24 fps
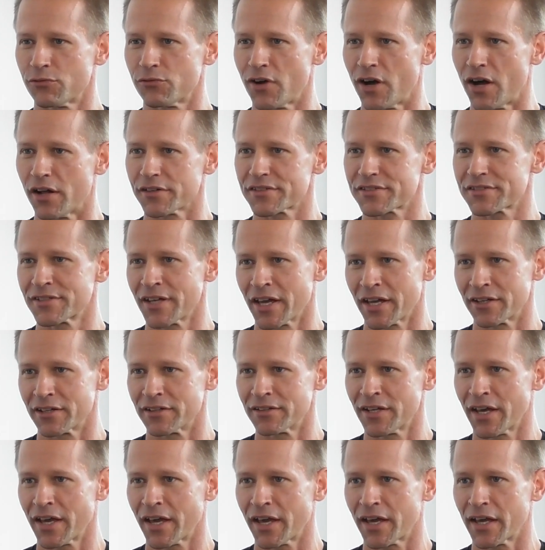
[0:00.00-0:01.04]
faults day to
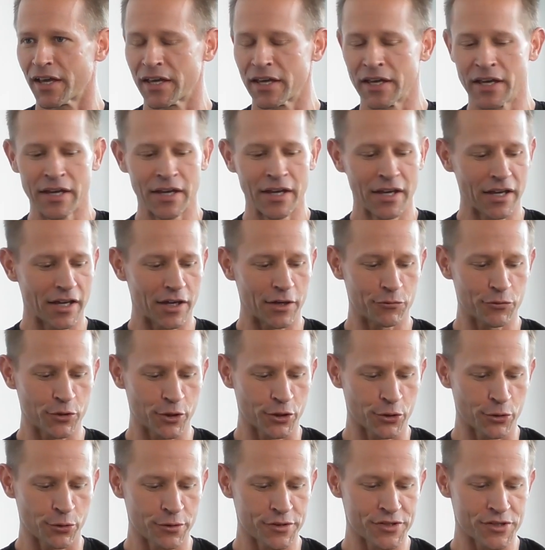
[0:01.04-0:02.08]
day. If you're
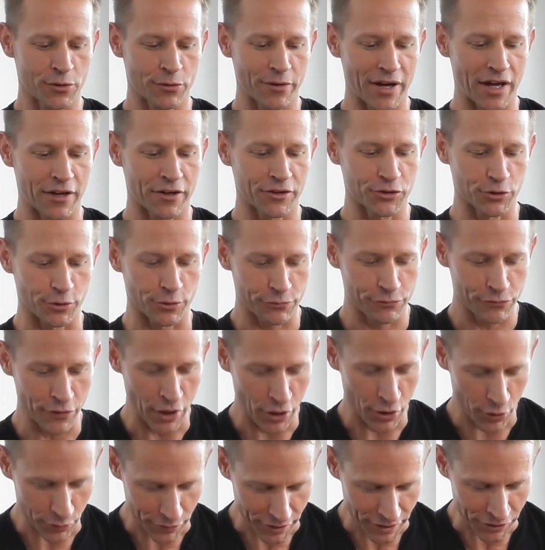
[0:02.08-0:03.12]
cruising around on your
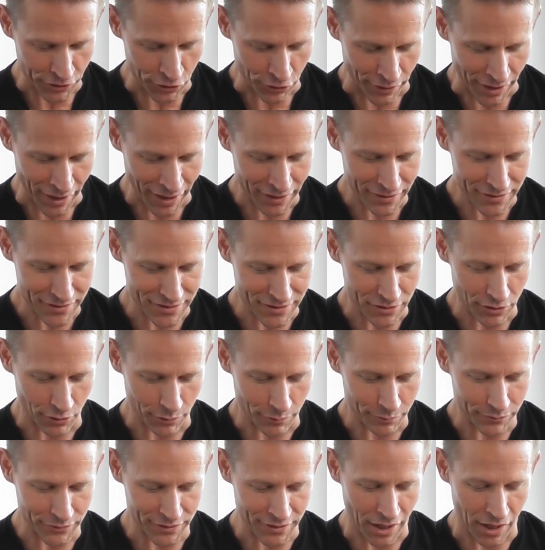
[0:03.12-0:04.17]
phone and your head is
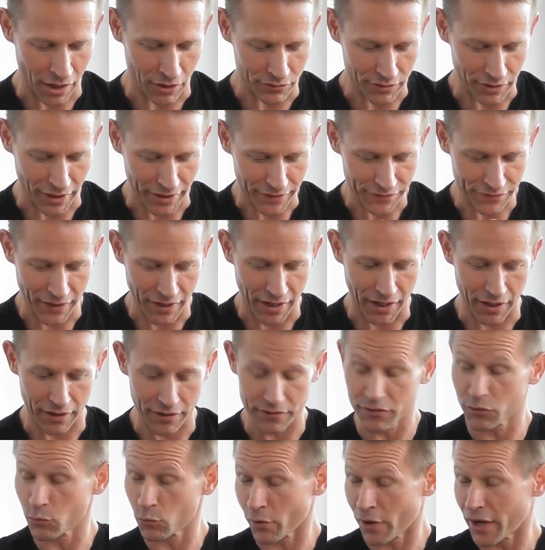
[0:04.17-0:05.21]
down like that,
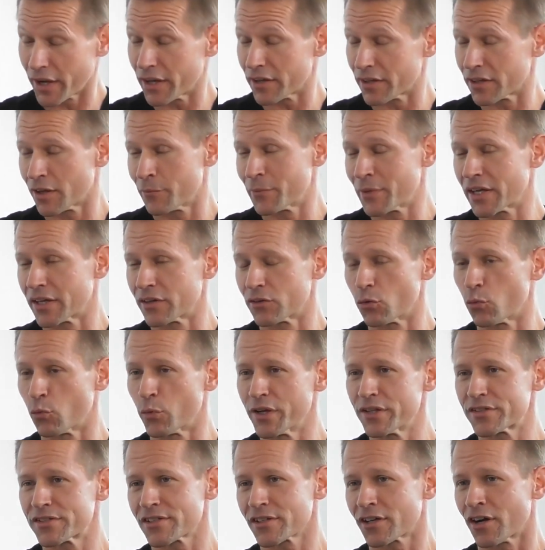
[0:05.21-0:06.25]
right? I mean, we
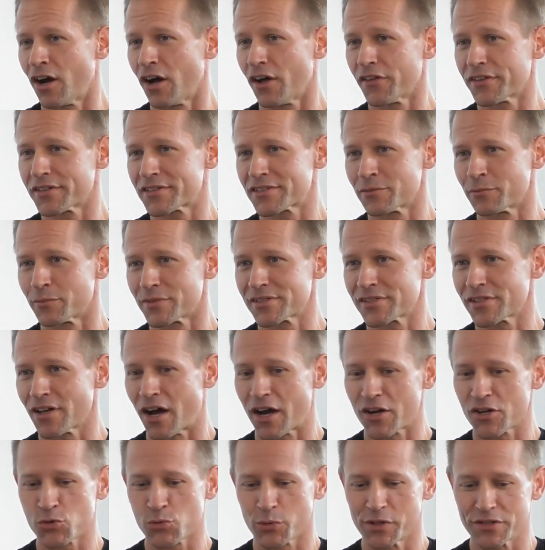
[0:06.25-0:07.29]
used to call this in
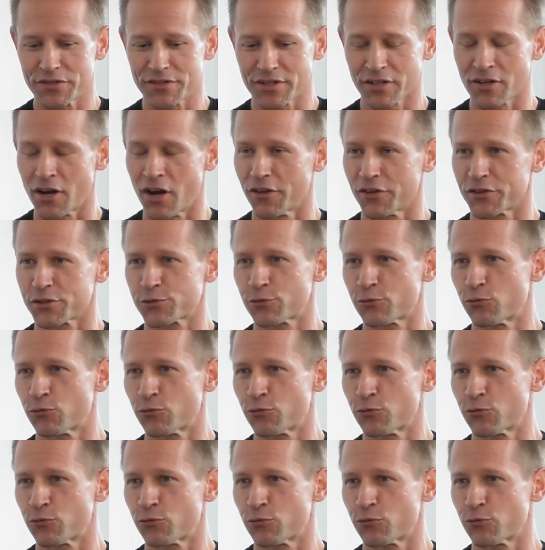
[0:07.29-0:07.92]
massage, we used to call this